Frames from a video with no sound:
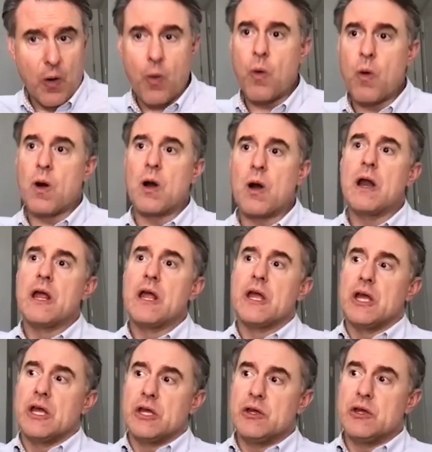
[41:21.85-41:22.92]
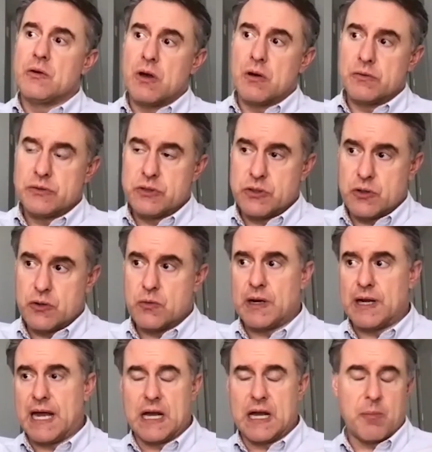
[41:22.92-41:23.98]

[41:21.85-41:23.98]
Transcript: Or you go to, again,